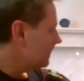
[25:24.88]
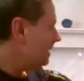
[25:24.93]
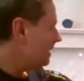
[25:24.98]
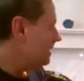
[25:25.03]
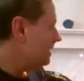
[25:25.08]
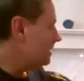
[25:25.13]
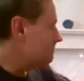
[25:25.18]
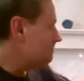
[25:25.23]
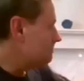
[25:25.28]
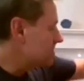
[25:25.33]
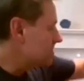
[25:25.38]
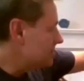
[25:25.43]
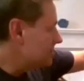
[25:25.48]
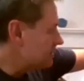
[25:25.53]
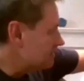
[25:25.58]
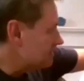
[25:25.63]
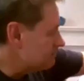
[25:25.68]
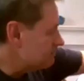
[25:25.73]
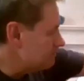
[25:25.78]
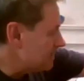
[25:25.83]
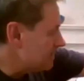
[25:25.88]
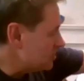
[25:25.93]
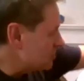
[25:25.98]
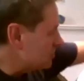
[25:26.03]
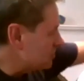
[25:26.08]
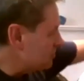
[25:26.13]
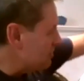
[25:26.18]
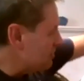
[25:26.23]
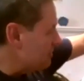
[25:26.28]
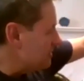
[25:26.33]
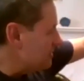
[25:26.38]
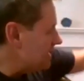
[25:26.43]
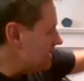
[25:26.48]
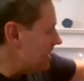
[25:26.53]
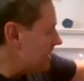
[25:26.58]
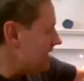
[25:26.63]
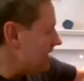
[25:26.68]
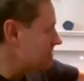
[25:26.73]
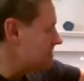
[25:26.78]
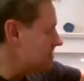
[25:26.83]
um, make sure all the
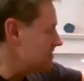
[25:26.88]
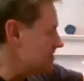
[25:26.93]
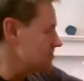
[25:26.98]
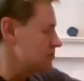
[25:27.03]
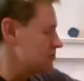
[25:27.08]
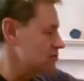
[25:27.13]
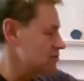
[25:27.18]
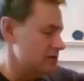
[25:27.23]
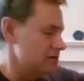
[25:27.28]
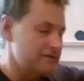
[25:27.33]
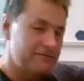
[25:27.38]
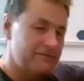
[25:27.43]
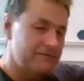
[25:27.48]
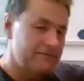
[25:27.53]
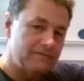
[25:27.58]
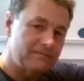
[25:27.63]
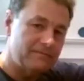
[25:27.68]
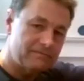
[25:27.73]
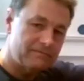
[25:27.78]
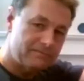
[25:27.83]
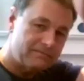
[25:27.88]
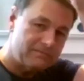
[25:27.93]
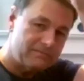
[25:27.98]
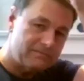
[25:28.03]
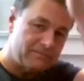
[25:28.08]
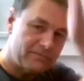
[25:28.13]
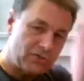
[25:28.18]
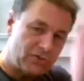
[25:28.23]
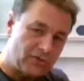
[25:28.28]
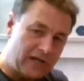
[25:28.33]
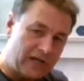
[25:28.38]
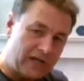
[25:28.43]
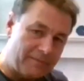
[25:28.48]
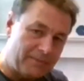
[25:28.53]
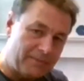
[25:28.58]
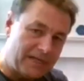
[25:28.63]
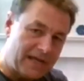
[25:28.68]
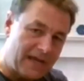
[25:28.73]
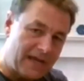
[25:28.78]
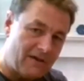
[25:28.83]
axes are sort of straight up
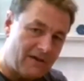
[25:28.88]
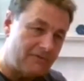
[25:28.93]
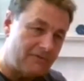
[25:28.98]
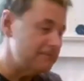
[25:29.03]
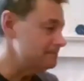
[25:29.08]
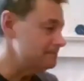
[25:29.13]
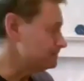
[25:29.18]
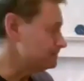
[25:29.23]
and down